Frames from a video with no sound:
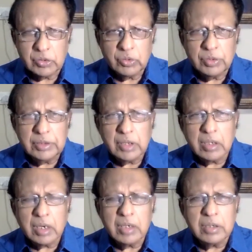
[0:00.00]
So these are
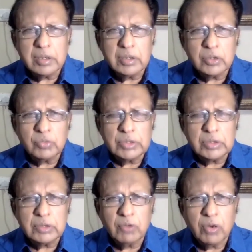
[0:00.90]
the countries
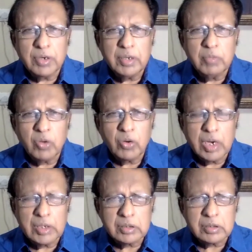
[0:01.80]
which have already more or
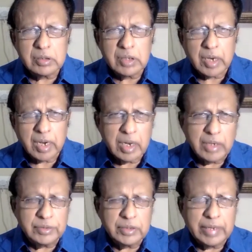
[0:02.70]
less
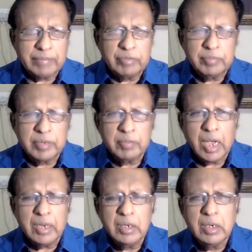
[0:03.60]
recognized the government
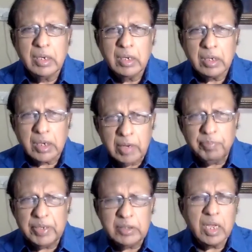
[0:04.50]
by
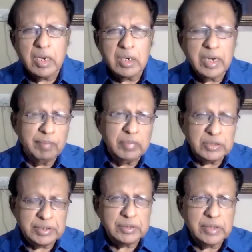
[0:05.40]
keeping their
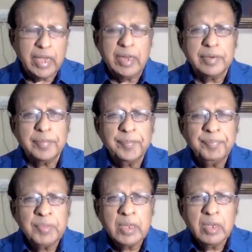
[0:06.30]
embassies there.
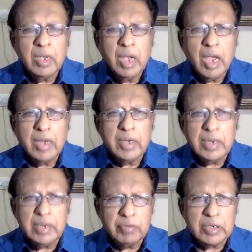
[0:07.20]
And
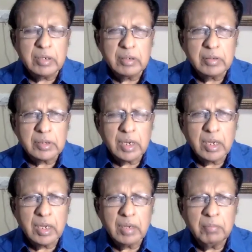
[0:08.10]
even
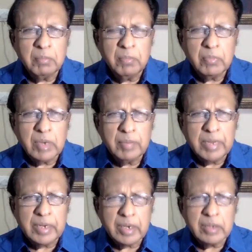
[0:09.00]
um,
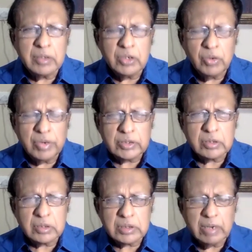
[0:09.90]
American
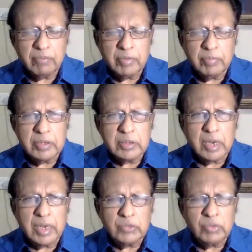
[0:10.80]
US government
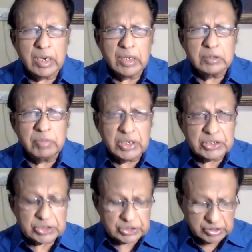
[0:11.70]
as well as
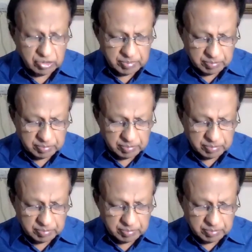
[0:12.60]
British government.